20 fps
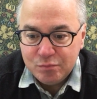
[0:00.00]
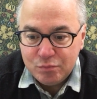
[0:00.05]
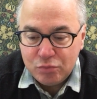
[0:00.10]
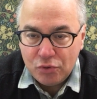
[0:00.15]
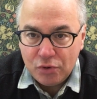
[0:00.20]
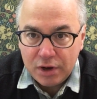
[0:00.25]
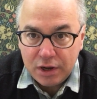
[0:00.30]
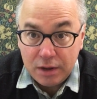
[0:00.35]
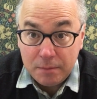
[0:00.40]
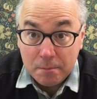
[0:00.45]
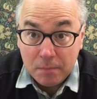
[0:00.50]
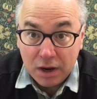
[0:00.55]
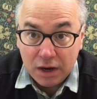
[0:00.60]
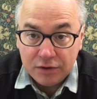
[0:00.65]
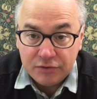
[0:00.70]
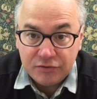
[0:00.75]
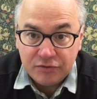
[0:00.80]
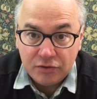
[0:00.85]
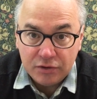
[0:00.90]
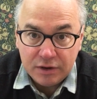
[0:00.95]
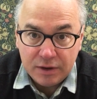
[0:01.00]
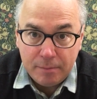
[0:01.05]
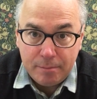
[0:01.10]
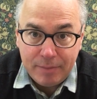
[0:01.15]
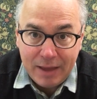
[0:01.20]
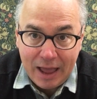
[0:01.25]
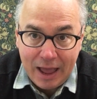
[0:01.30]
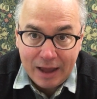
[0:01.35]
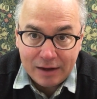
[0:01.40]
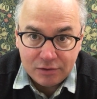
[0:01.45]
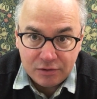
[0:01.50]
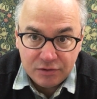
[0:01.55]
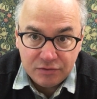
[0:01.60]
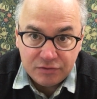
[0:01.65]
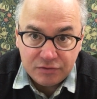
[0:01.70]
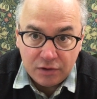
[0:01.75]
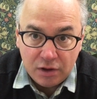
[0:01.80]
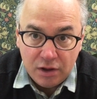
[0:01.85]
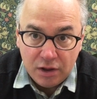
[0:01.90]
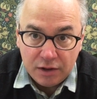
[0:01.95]
pretty much the
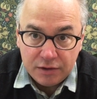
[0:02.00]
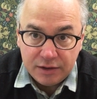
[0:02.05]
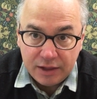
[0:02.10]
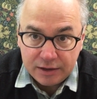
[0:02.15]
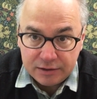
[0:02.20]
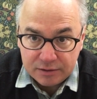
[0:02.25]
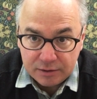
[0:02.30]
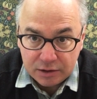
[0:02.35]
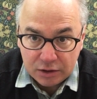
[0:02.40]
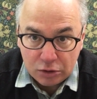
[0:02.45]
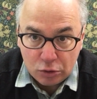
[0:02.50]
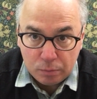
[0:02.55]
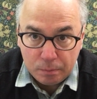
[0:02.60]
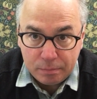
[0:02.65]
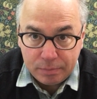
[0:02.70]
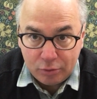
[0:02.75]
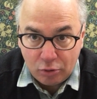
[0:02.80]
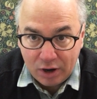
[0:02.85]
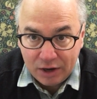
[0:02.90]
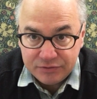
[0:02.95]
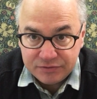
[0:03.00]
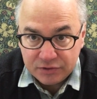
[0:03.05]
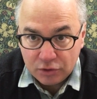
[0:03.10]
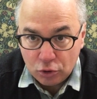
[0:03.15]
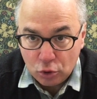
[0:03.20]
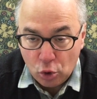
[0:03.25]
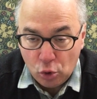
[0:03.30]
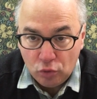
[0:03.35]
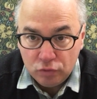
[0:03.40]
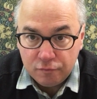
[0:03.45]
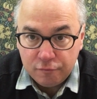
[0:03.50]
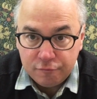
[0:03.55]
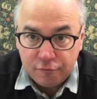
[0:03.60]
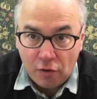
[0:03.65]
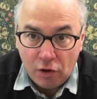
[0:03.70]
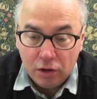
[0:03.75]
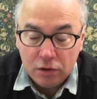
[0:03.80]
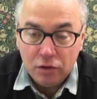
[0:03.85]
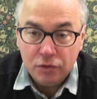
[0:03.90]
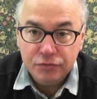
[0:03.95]
patterns that the price of gold
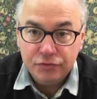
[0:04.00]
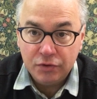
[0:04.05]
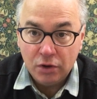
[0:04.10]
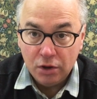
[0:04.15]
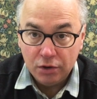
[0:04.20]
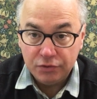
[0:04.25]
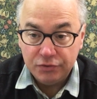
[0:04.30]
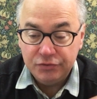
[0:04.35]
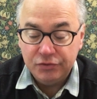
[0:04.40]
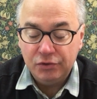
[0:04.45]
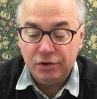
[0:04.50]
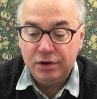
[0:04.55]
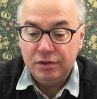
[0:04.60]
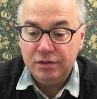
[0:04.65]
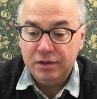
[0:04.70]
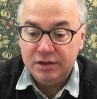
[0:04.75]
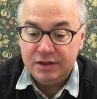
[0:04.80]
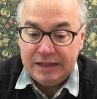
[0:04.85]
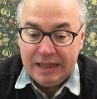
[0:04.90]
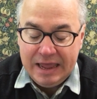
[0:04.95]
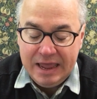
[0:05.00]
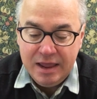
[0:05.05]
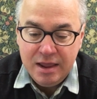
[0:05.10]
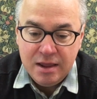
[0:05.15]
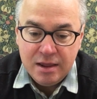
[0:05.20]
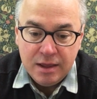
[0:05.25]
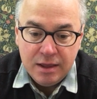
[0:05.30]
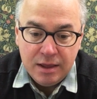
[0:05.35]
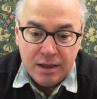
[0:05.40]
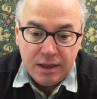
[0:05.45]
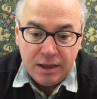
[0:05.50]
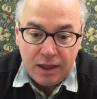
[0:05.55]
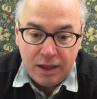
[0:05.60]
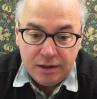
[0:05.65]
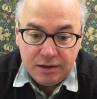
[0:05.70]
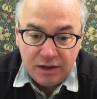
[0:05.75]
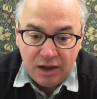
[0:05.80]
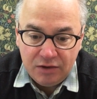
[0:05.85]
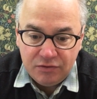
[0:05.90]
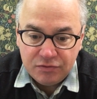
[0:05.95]
follows during the day.
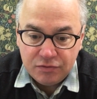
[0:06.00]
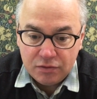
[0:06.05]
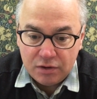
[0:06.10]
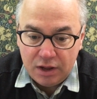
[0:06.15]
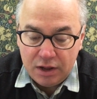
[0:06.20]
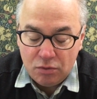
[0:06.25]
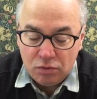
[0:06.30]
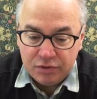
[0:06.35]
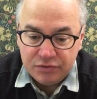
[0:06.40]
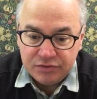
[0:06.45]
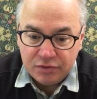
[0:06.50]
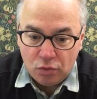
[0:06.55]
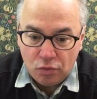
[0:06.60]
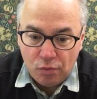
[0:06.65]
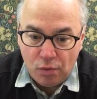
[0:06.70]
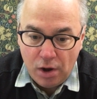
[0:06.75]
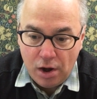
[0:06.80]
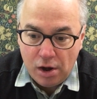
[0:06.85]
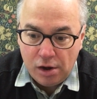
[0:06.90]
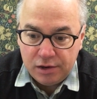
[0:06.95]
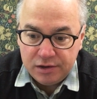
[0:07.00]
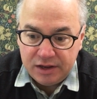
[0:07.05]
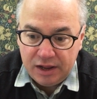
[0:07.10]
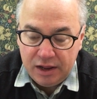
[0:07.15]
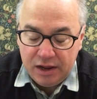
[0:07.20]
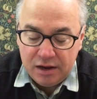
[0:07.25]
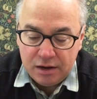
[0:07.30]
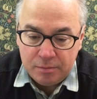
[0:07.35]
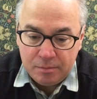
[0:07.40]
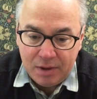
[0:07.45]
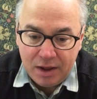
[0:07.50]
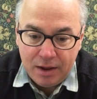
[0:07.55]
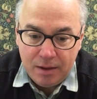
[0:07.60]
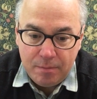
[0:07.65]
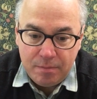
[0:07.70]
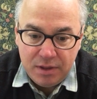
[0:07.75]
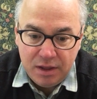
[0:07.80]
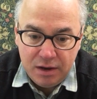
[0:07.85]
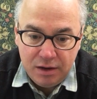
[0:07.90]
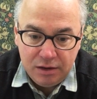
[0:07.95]
And yesterday was a rare day, in my
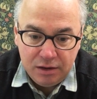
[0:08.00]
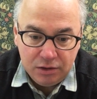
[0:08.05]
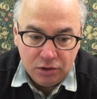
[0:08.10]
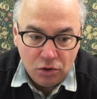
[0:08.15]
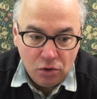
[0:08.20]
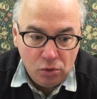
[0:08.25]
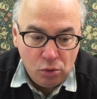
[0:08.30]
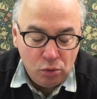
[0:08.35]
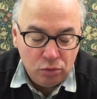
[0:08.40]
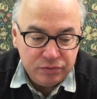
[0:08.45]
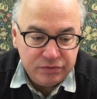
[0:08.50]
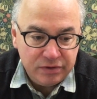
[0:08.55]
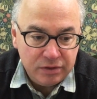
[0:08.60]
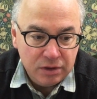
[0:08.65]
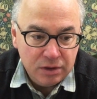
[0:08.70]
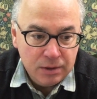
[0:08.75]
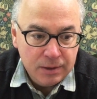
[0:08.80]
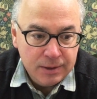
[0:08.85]
opinion. Gold